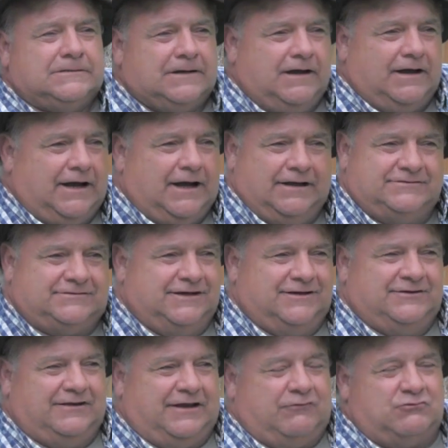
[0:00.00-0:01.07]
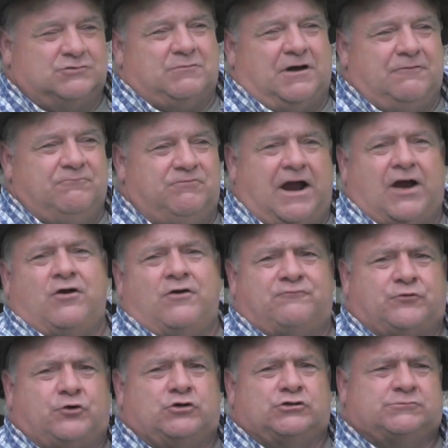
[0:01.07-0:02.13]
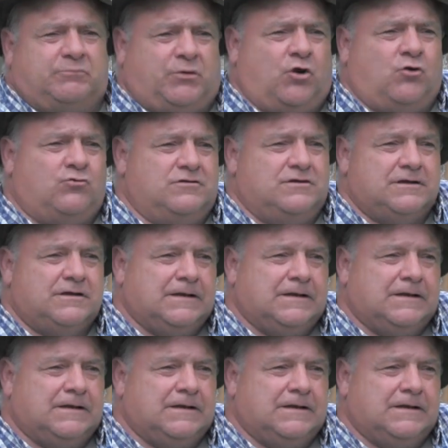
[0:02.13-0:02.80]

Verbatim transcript: Uh, that was my very first boat.